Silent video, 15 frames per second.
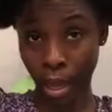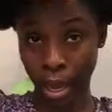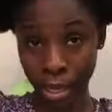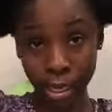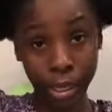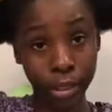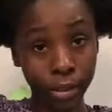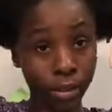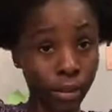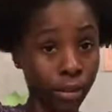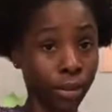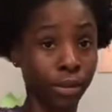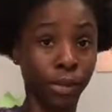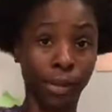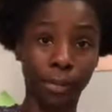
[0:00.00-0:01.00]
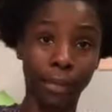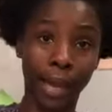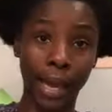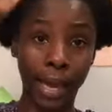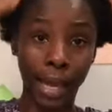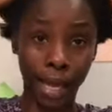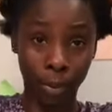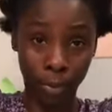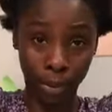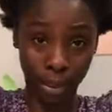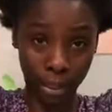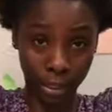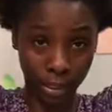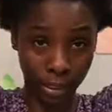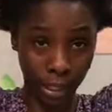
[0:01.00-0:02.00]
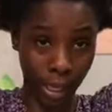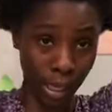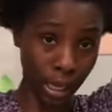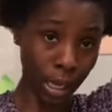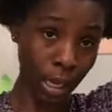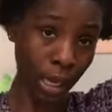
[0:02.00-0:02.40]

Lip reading: I need to soak my hair with this thing.